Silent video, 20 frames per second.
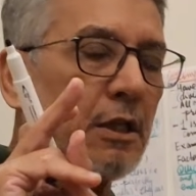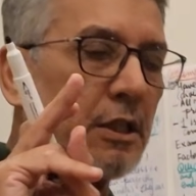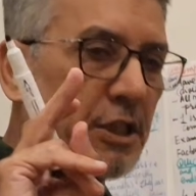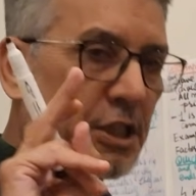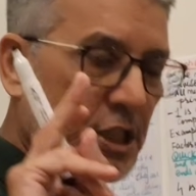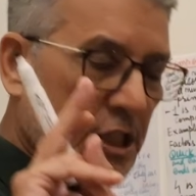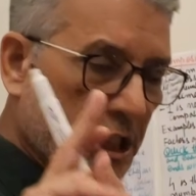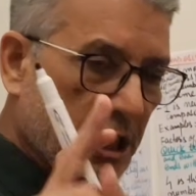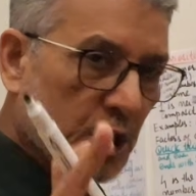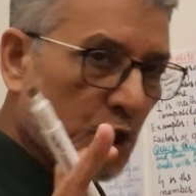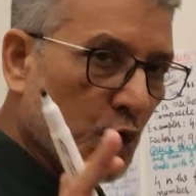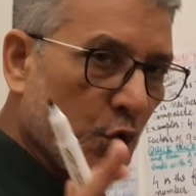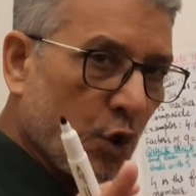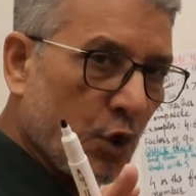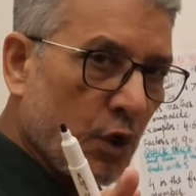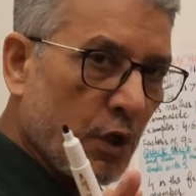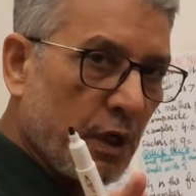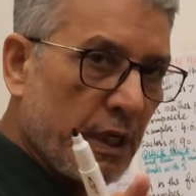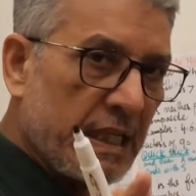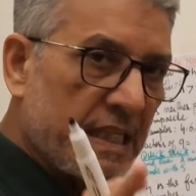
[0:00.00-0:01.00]

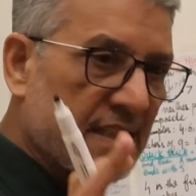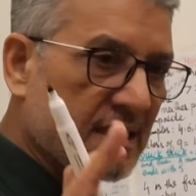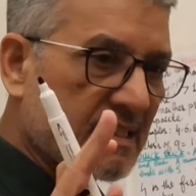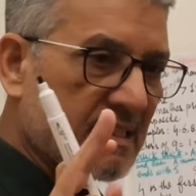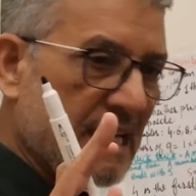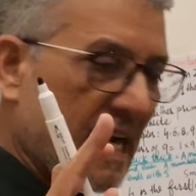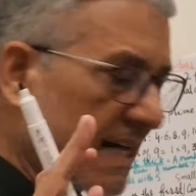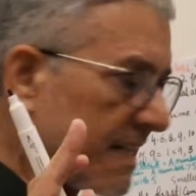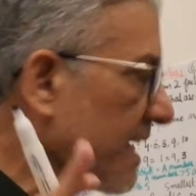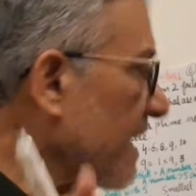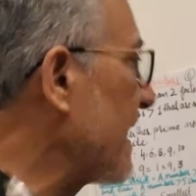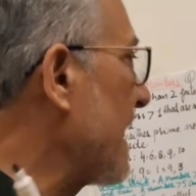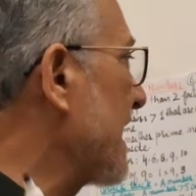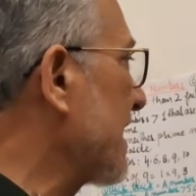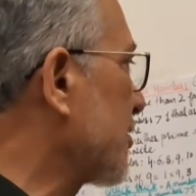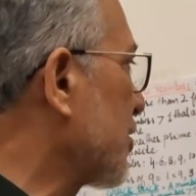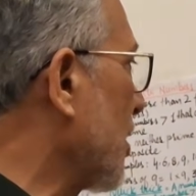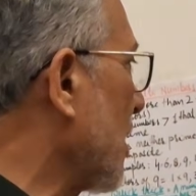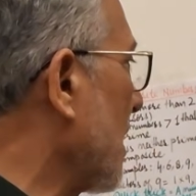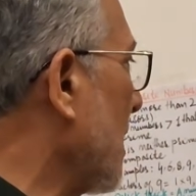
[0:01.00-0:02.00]
0 is not a
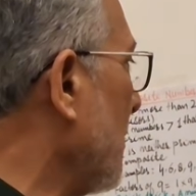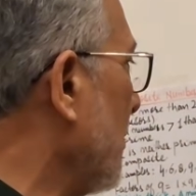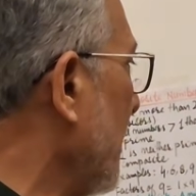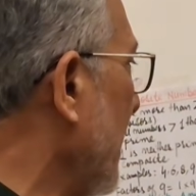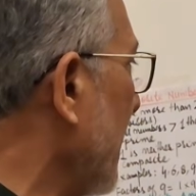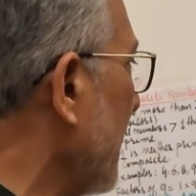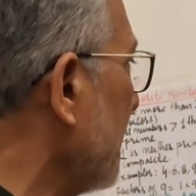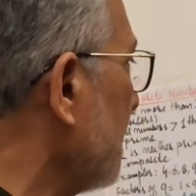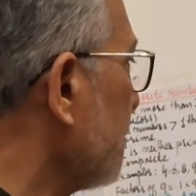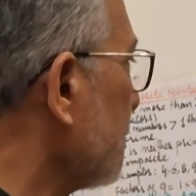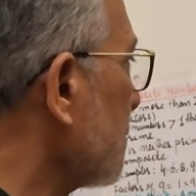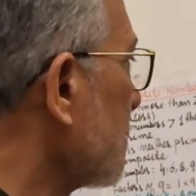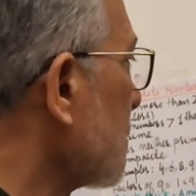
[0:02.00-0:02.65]
natural number.